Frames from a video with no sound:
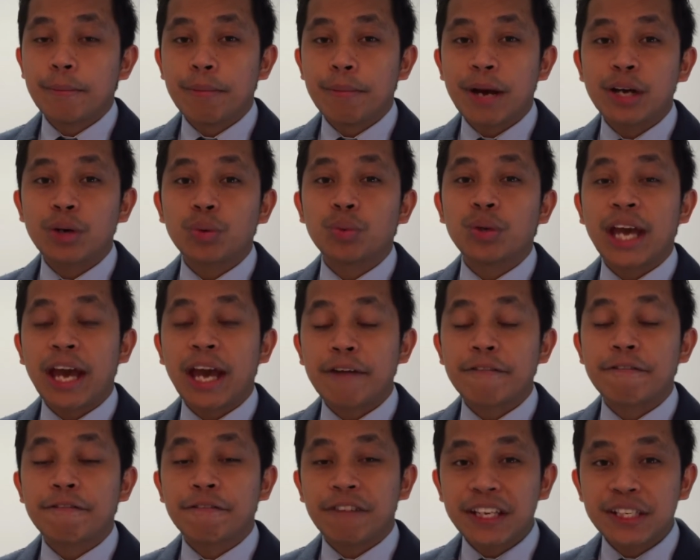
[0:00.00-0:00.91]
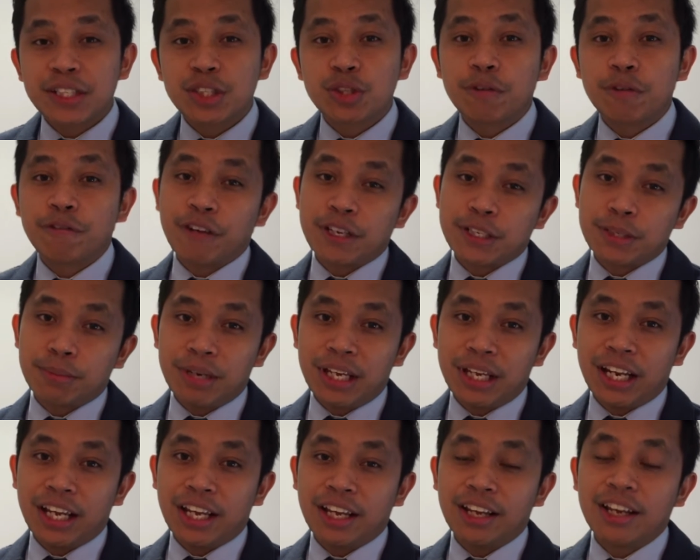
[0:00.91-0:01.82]
but we have face-to-face
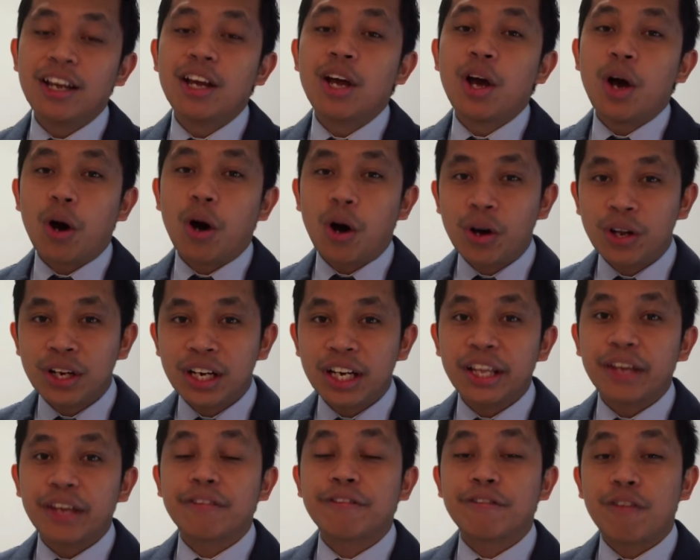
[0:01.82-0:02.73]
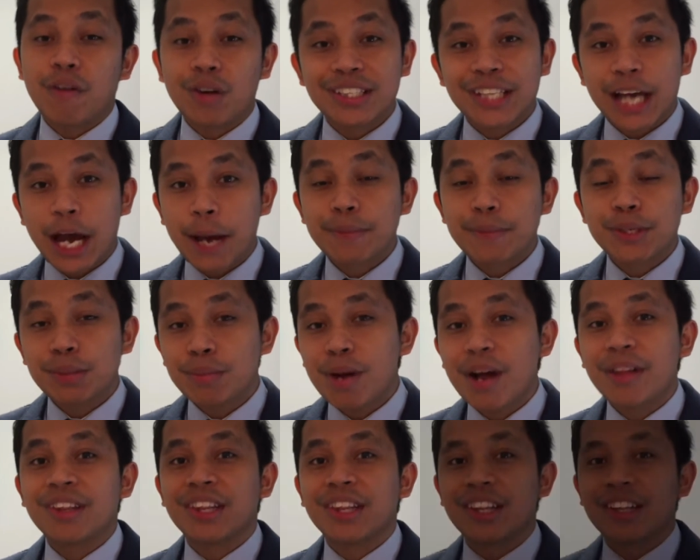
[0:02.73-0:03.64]
meeting only 4 times a
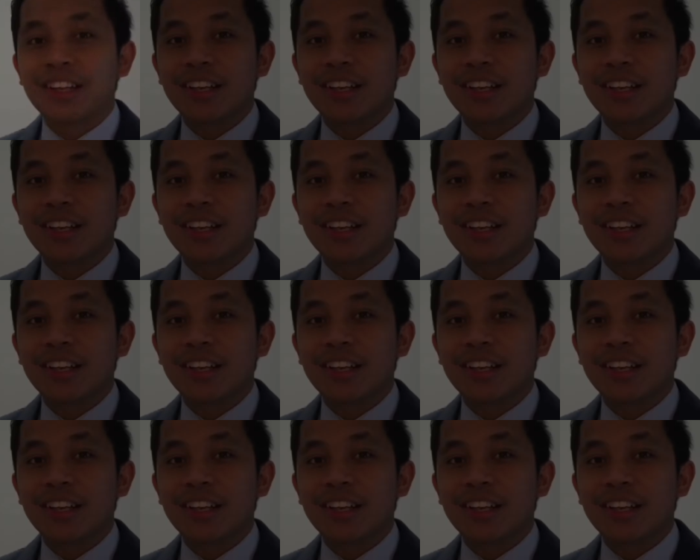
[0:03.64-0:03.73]
month.